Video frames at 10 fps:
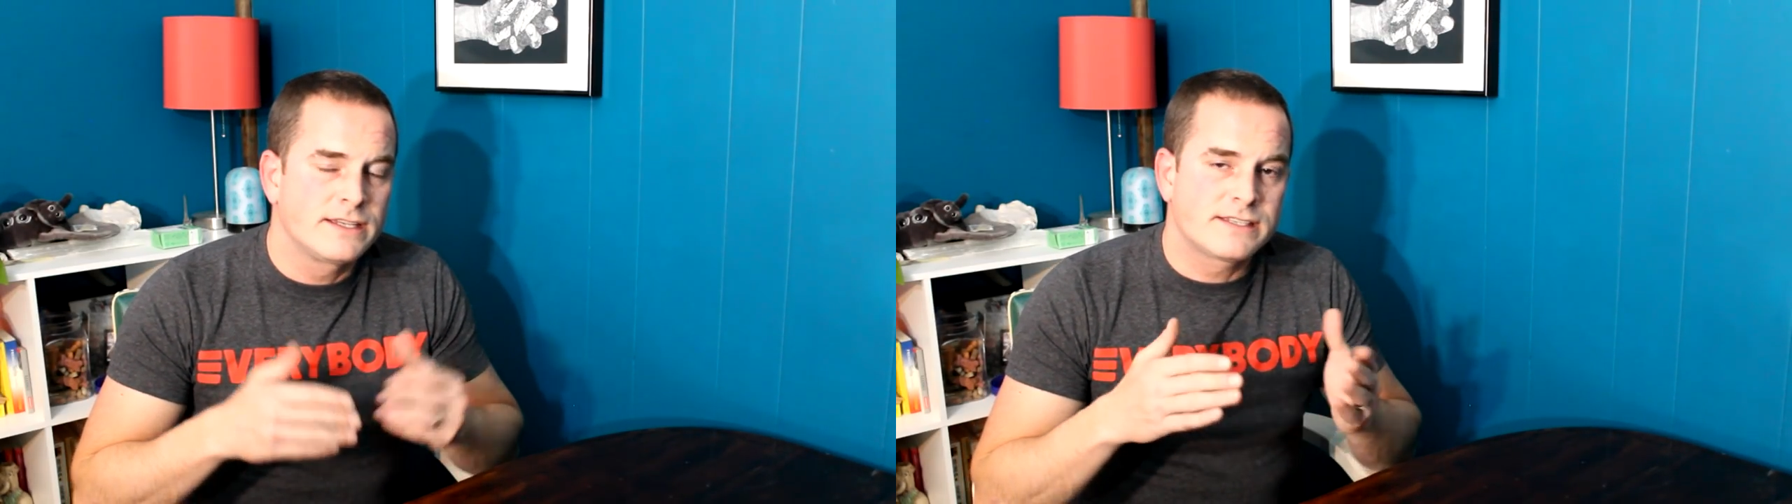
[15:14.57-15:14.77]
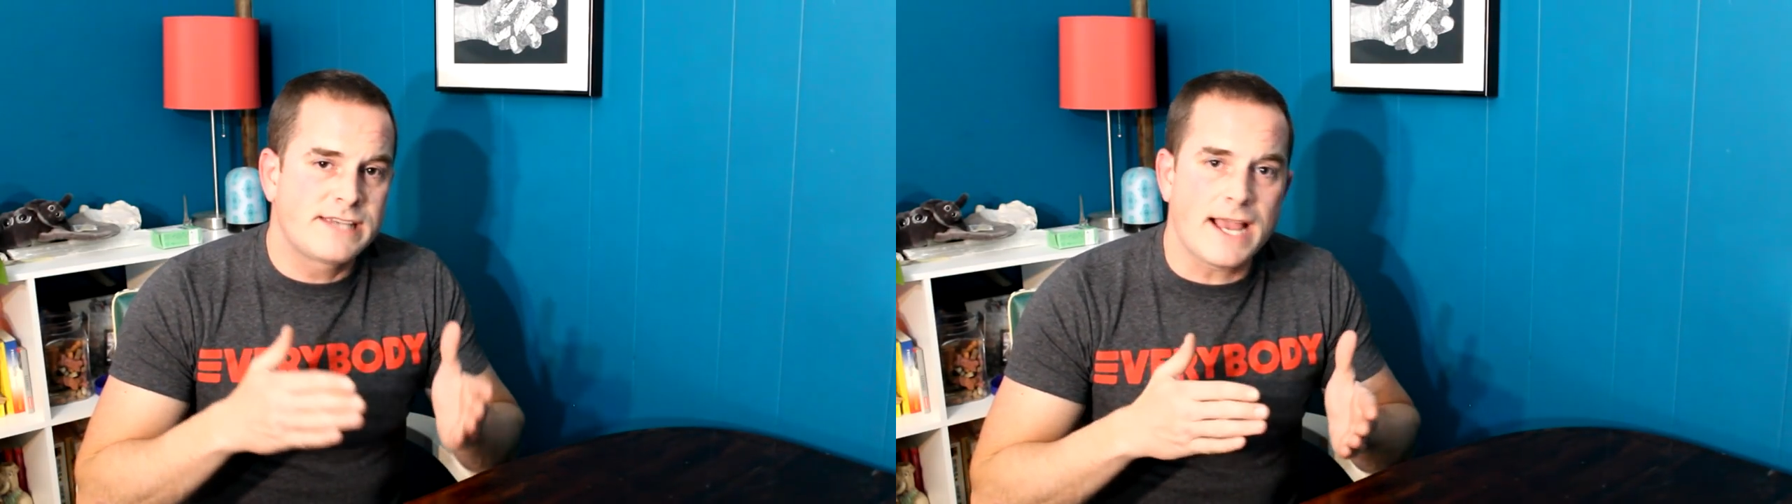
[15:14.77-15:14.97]

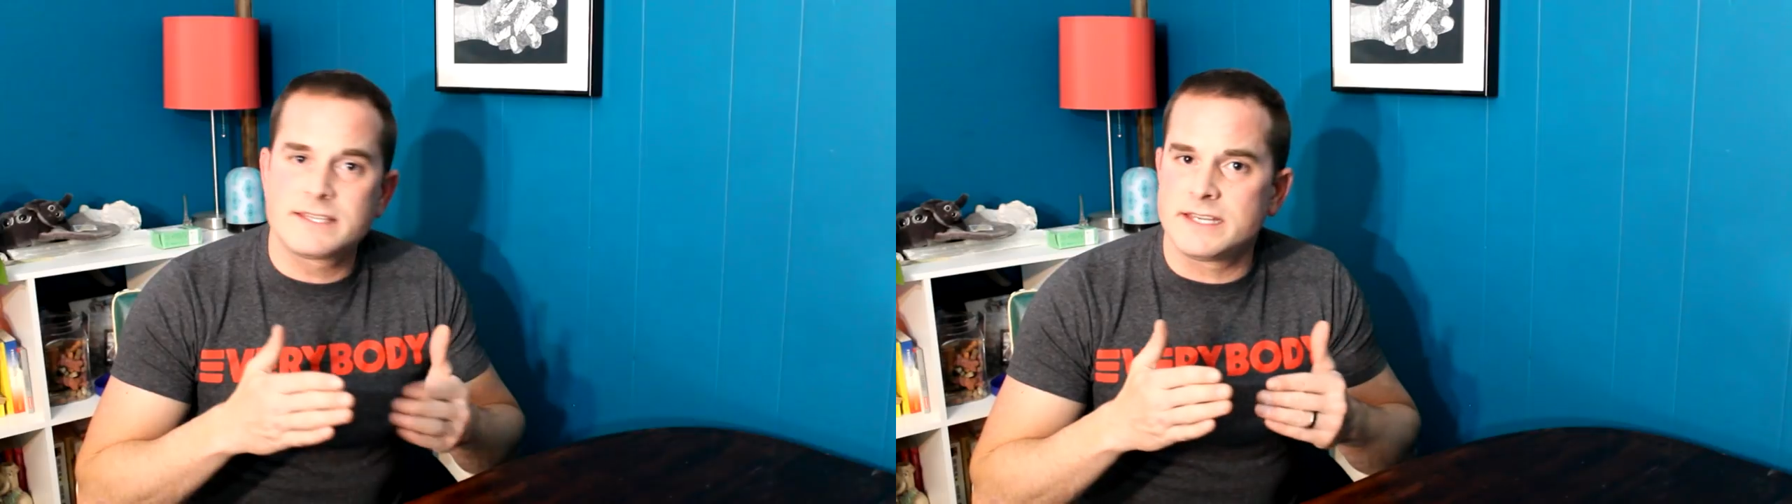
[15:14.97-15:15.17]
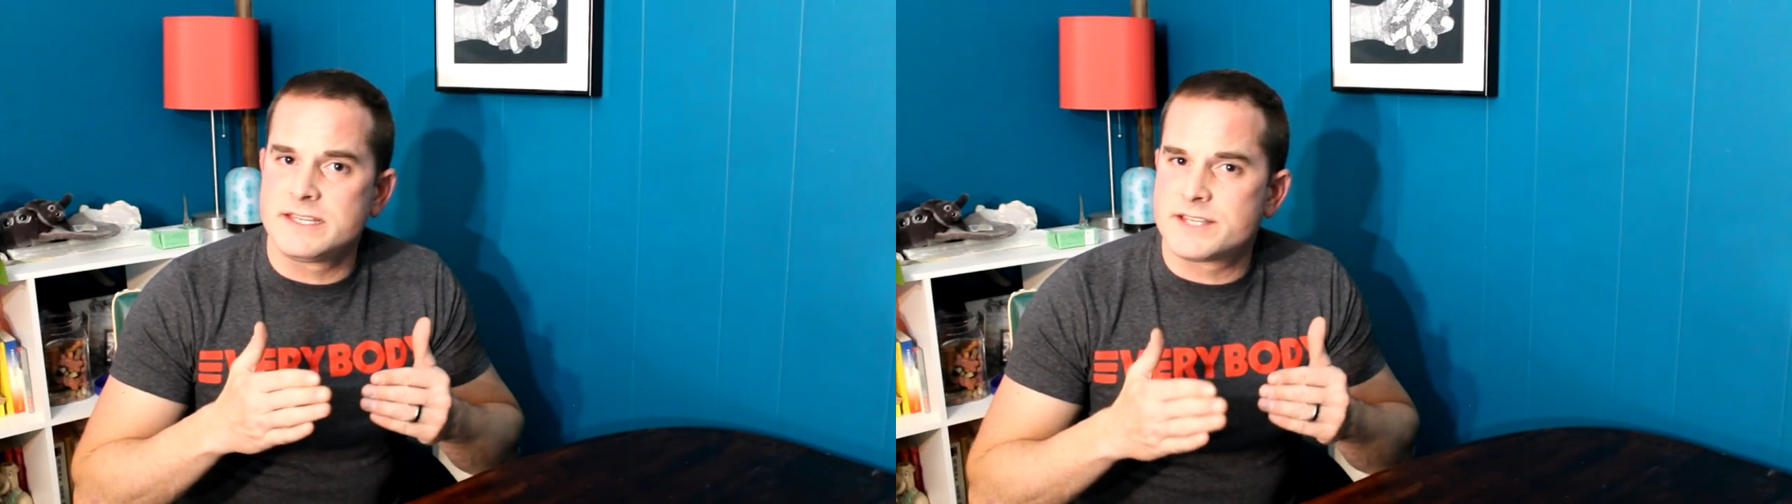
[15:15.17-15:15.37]

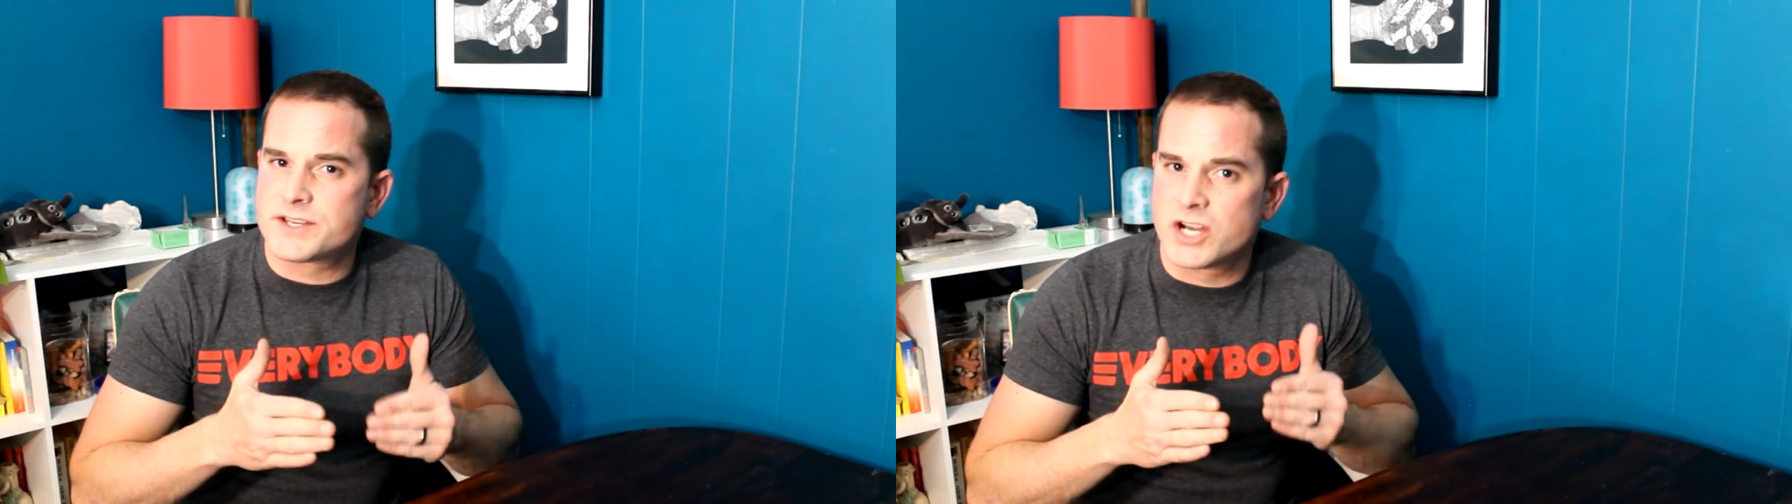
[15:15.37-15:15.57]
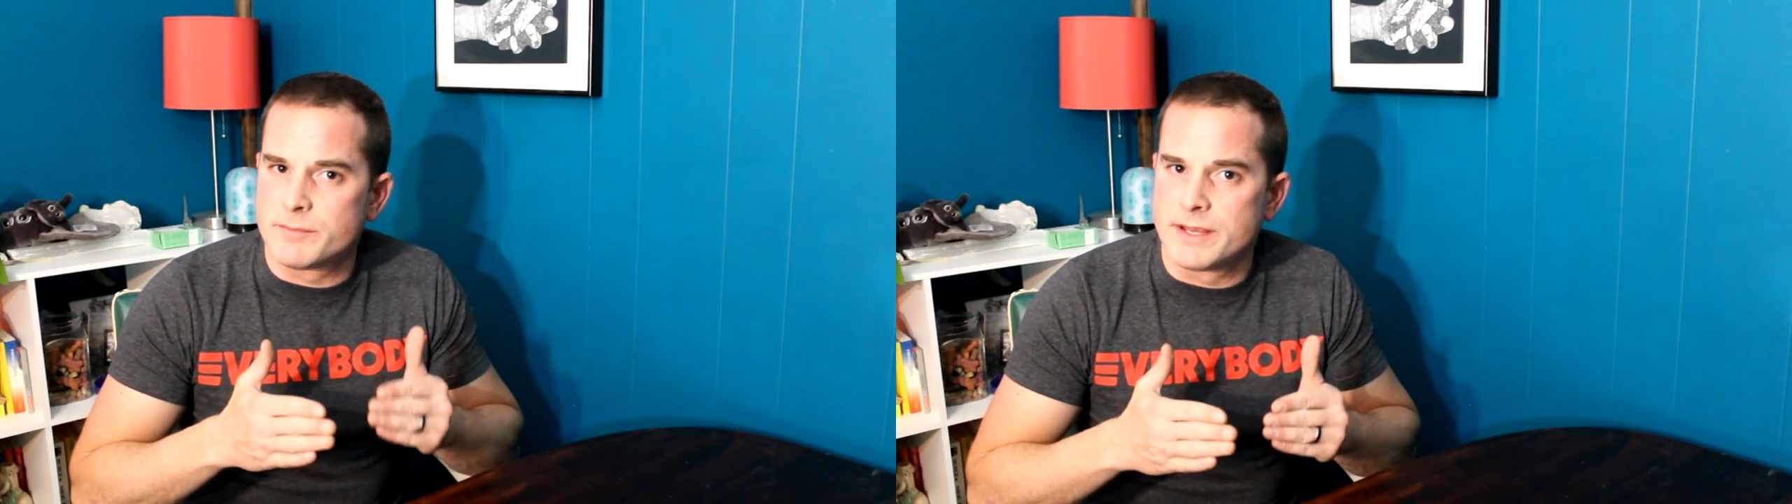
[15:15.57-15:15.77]
sex is
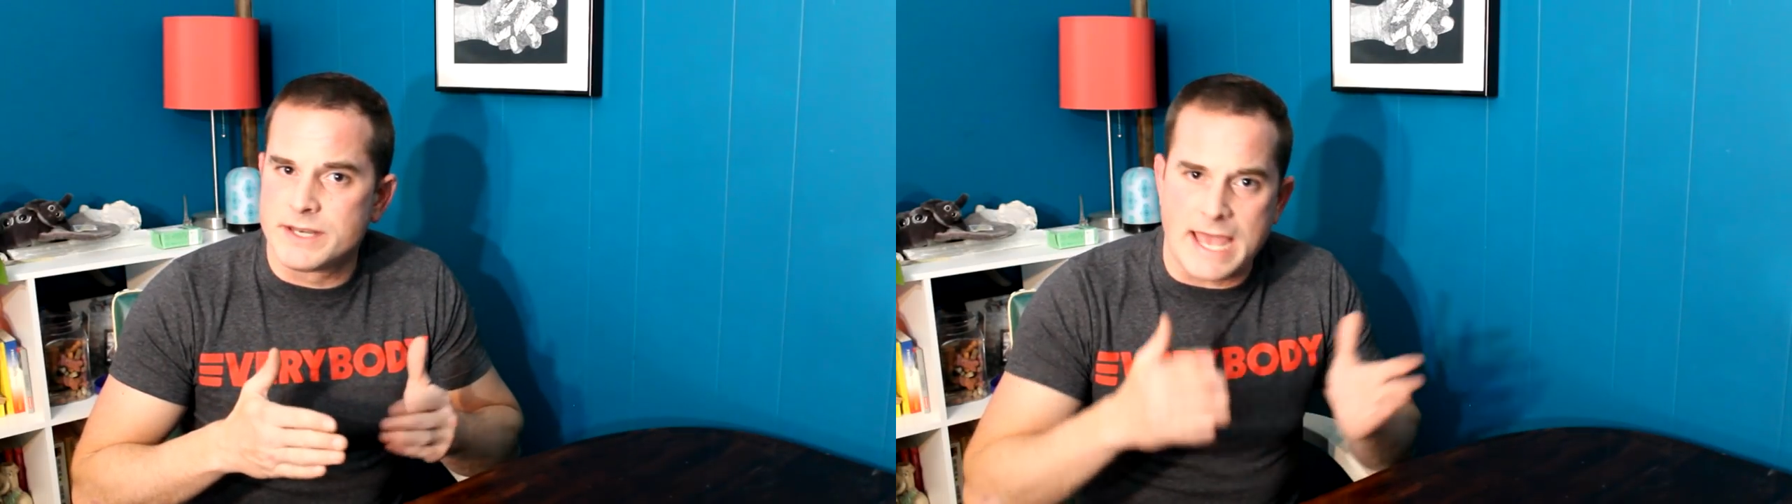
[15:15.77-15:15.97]
determined